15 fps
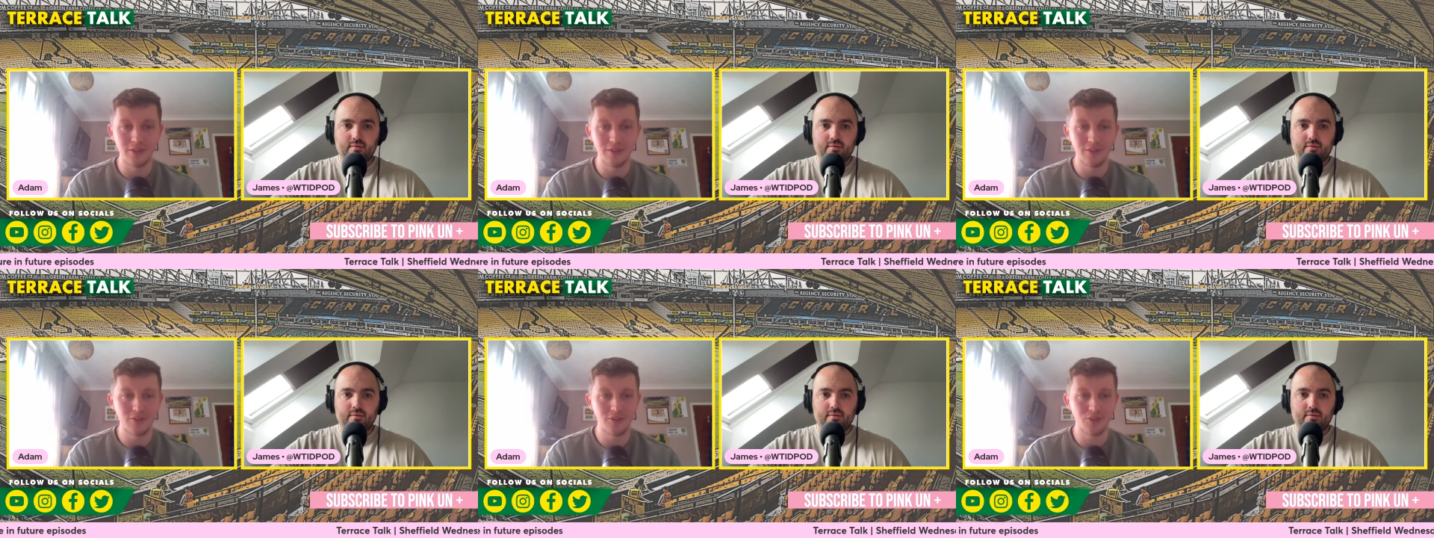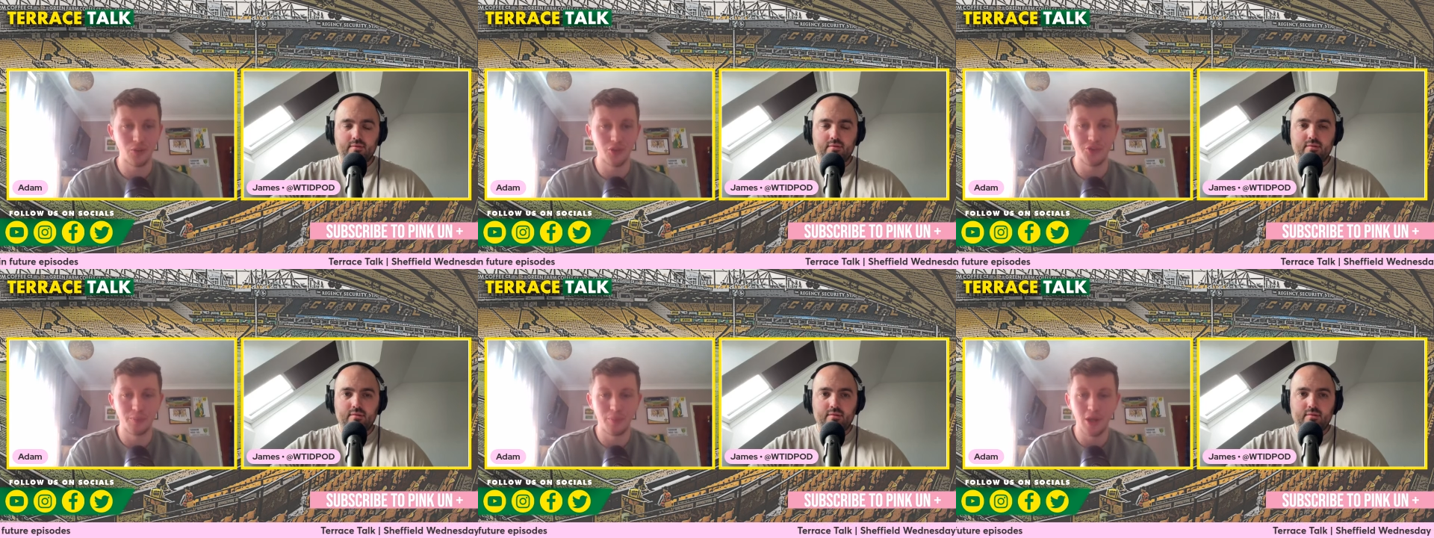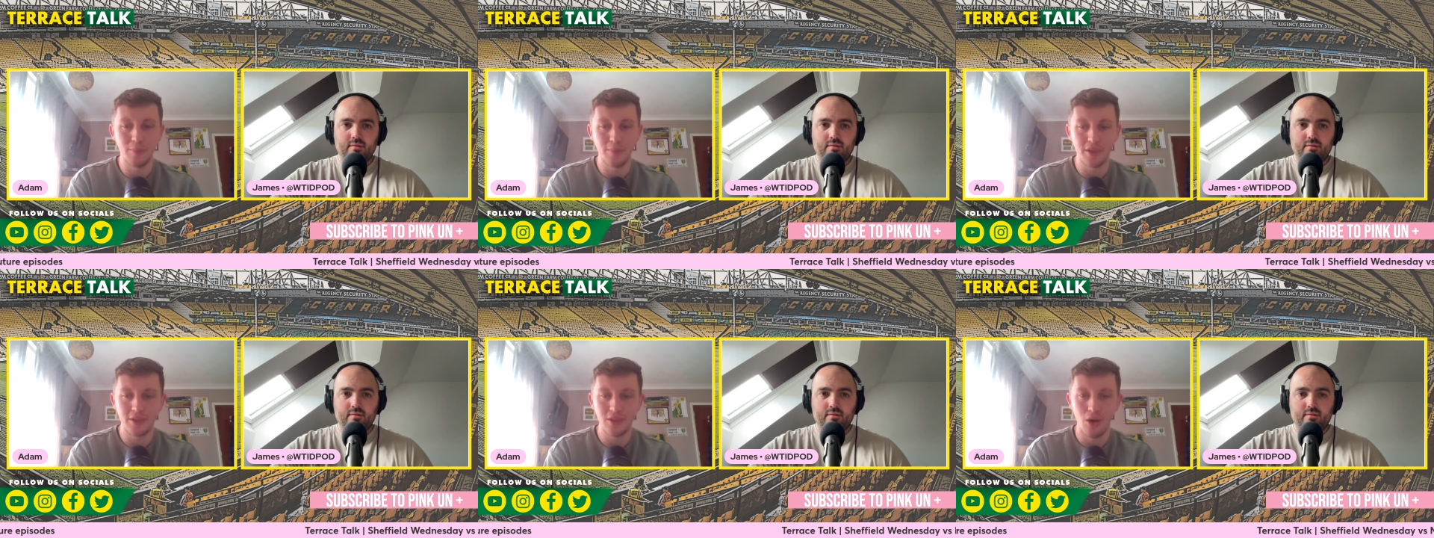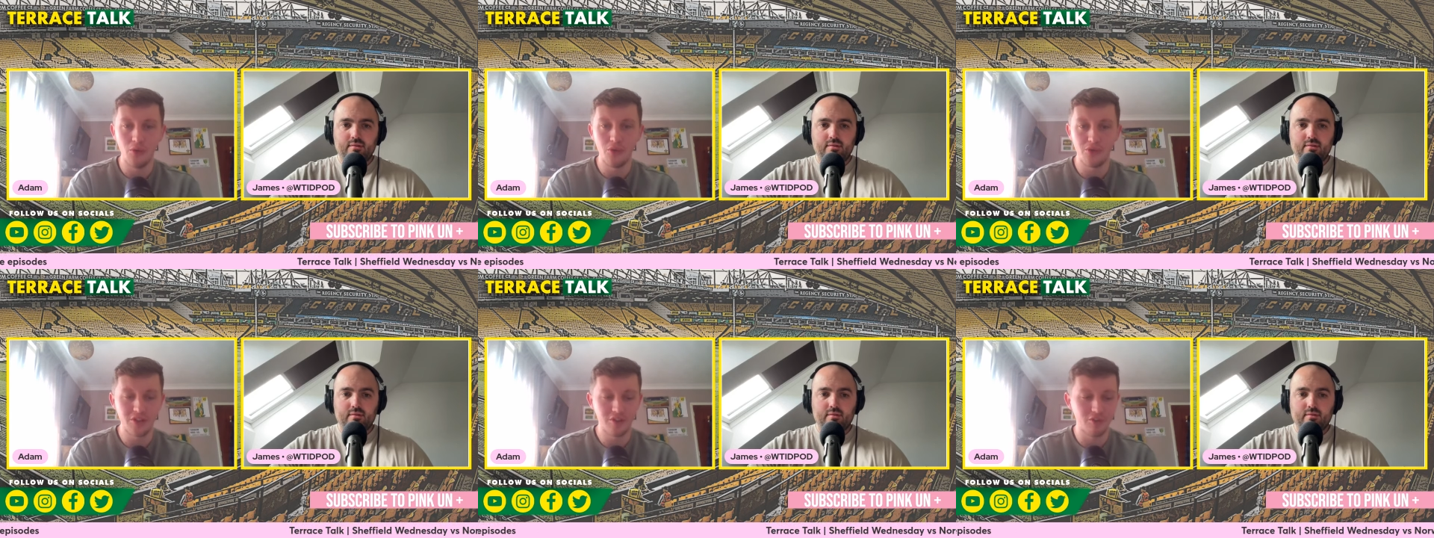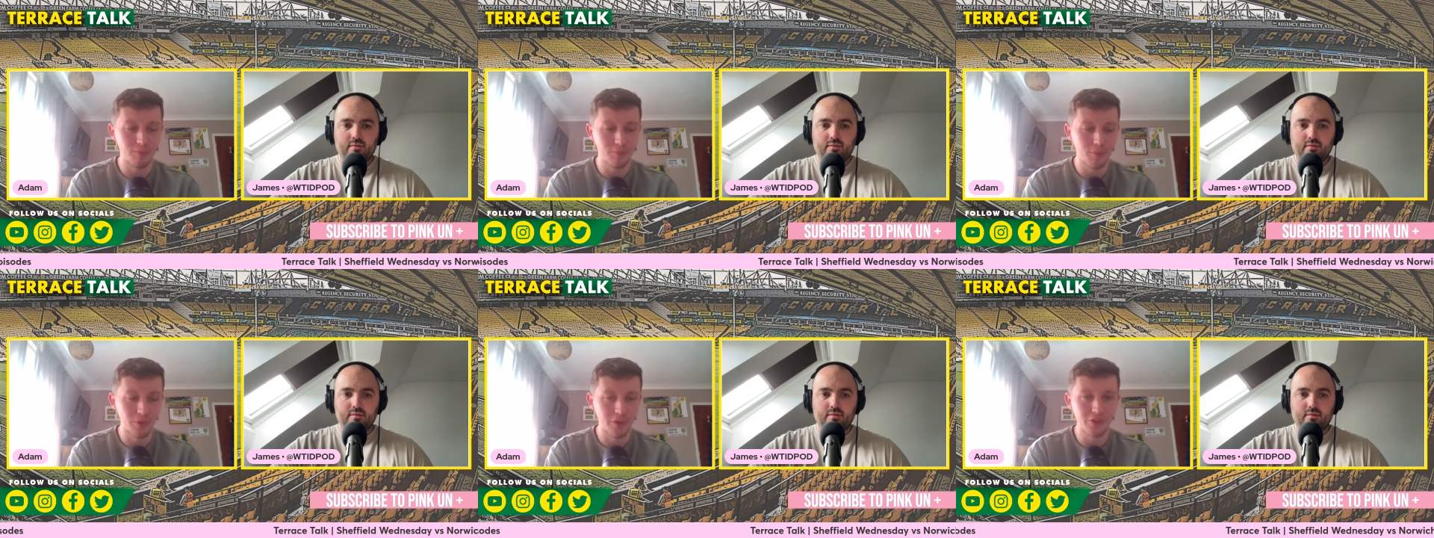Speaker 1: and scored some really big goals at different
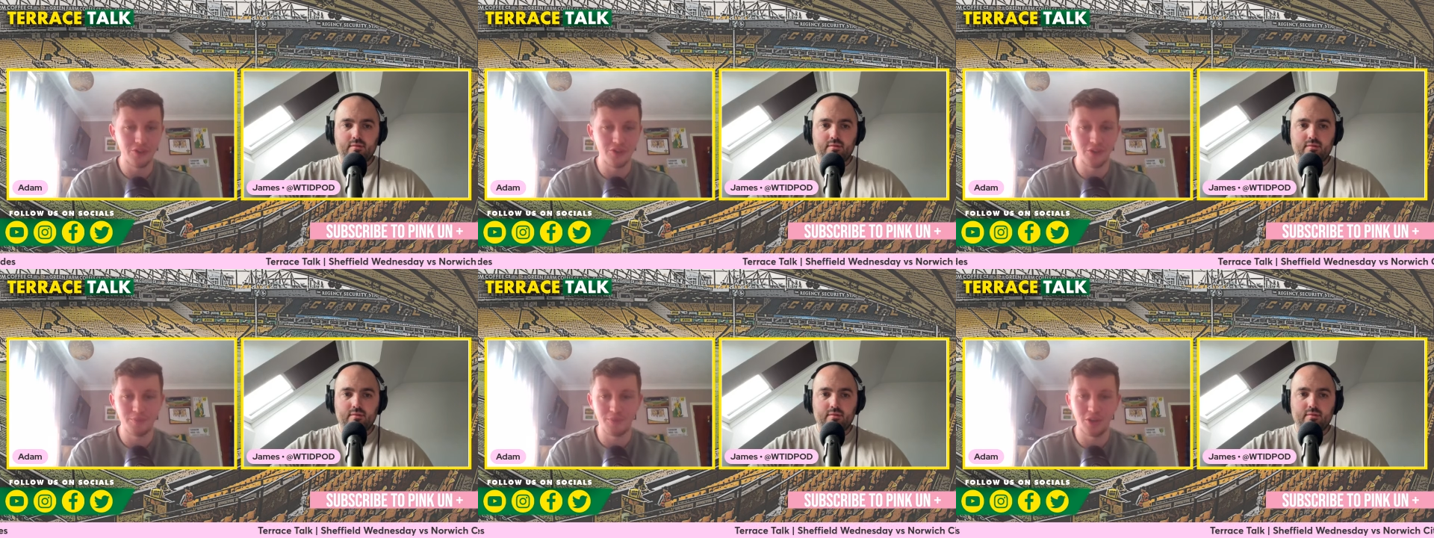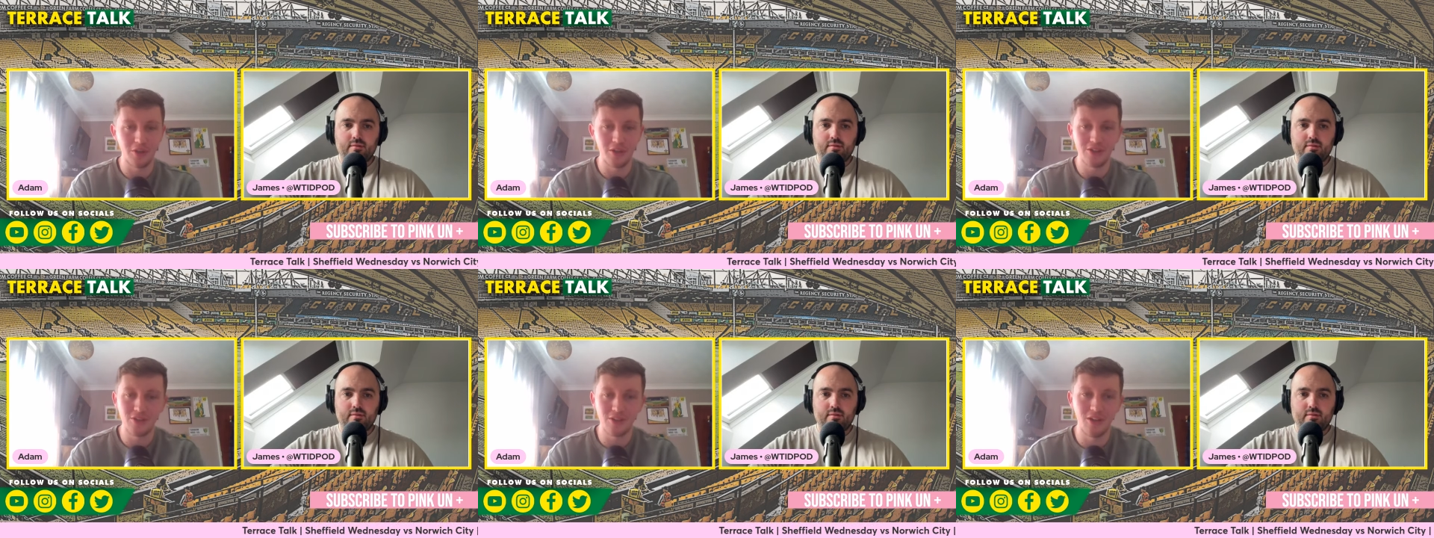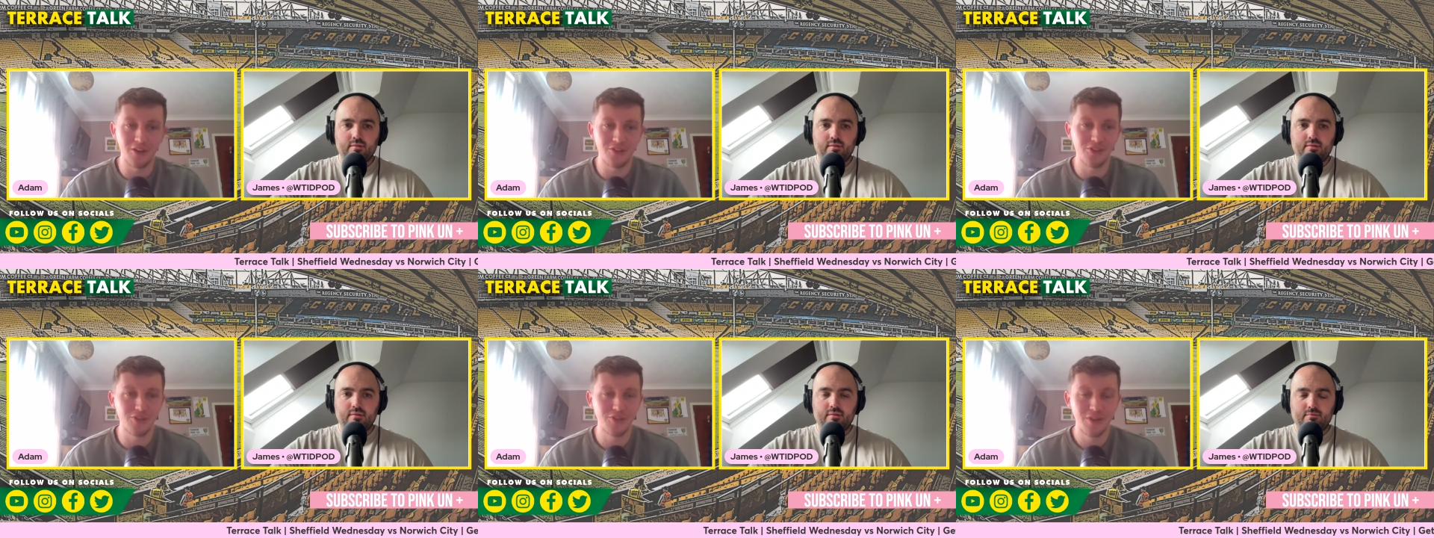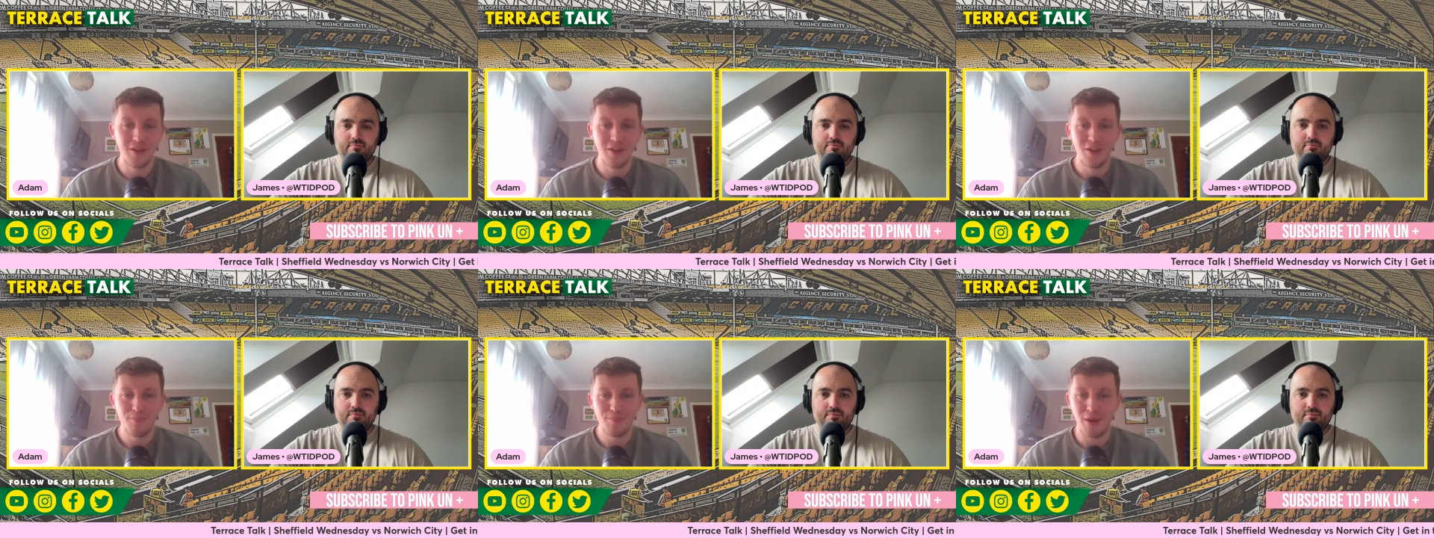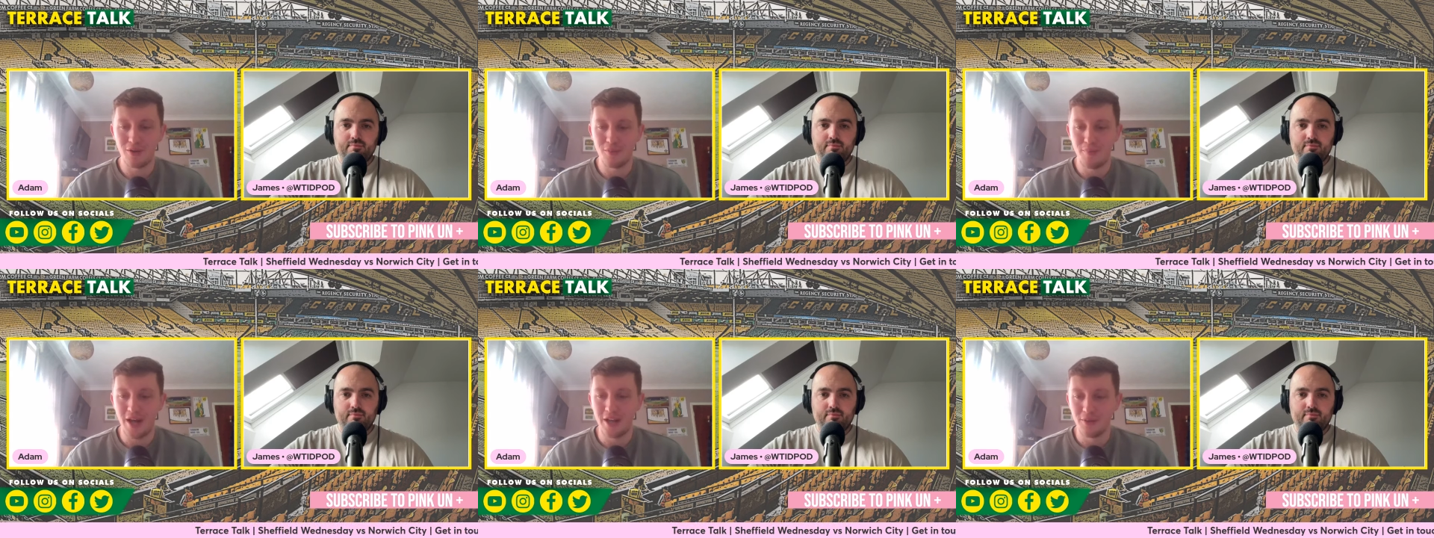points. You know, there's the likes of Barry
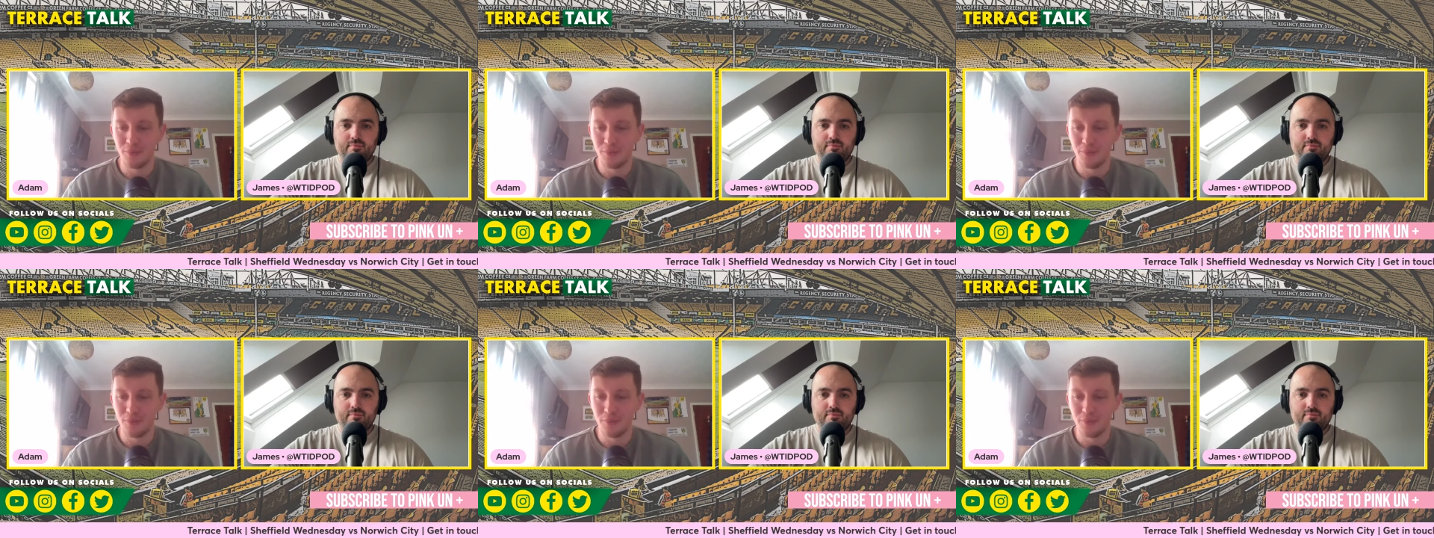Bannon,